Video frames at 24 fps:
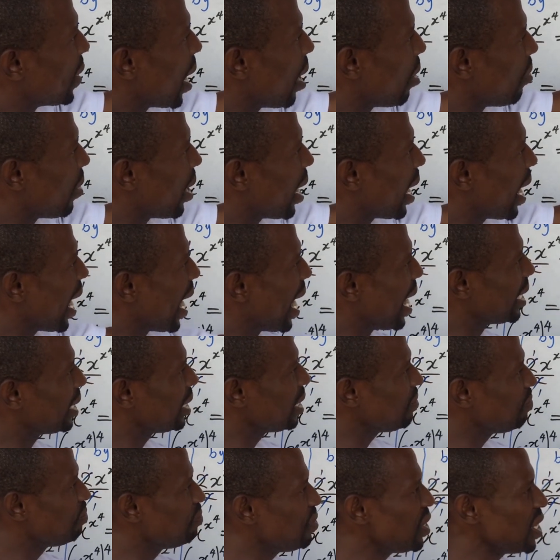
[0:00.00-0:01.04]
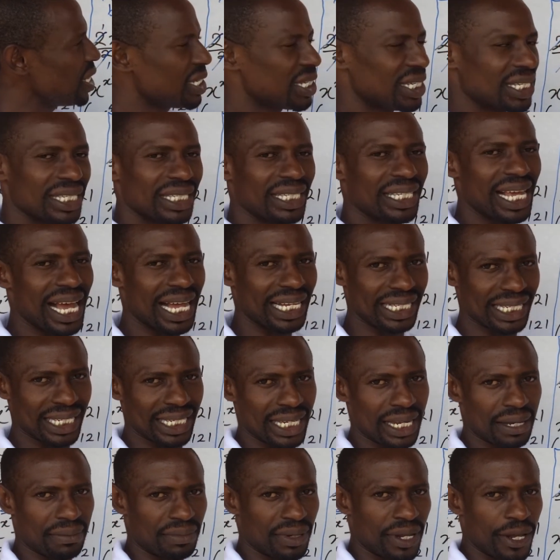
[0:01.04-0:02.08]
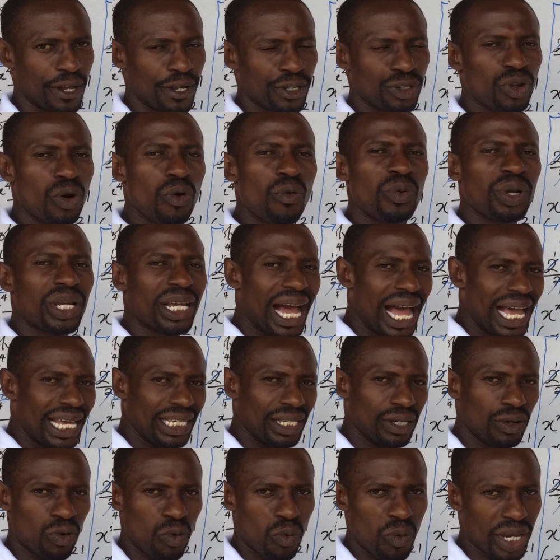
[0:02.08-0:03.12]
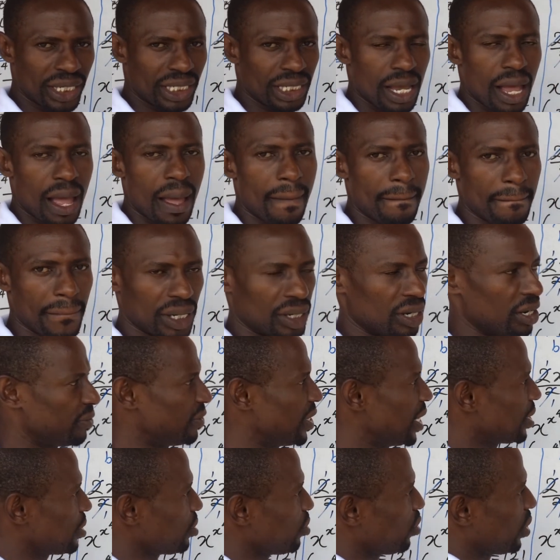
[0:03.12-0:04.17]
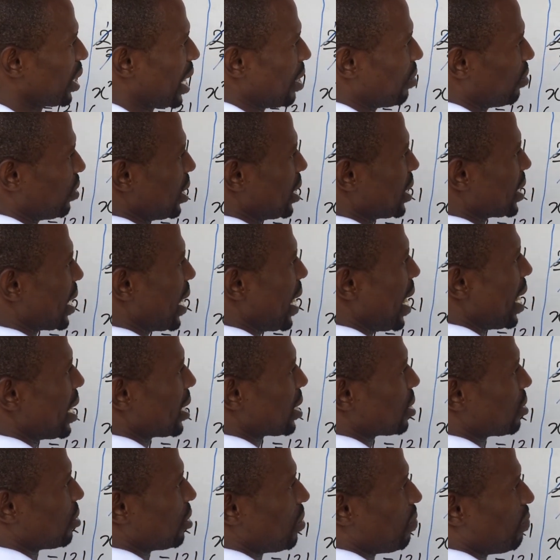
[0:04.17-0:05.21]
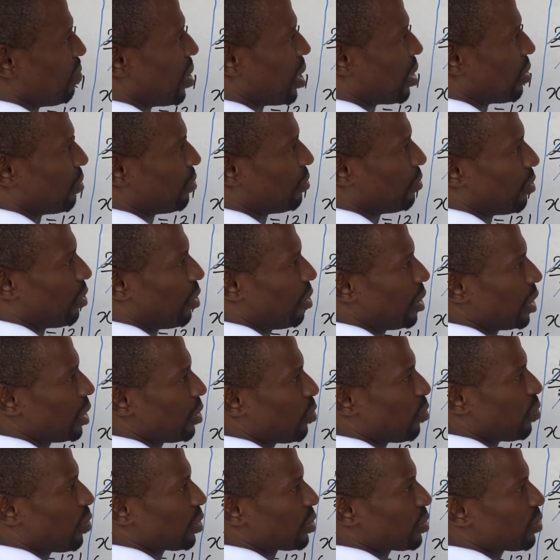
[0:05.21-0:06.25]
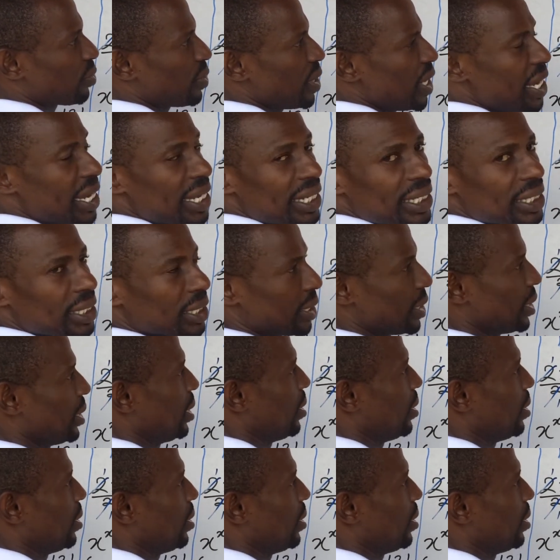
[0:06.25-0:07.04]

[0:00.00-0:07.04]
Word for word: power and the base, they are the same. So we can equate both of them. So we can equally say x to the power of 4 equal to 8